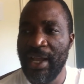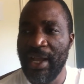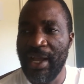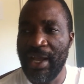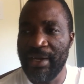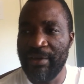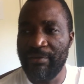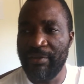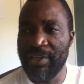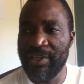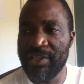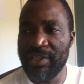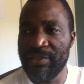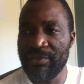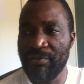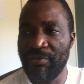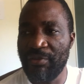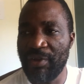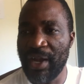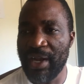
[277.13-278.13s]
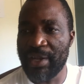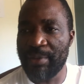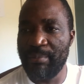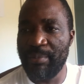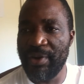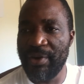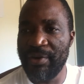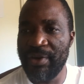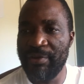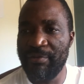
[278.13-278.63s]
Adventures of
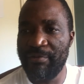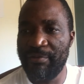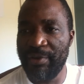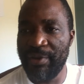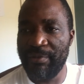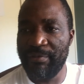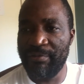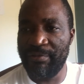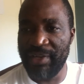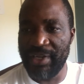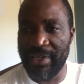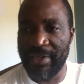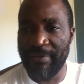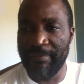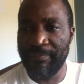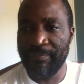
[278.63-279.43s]
Huckleberry Finn.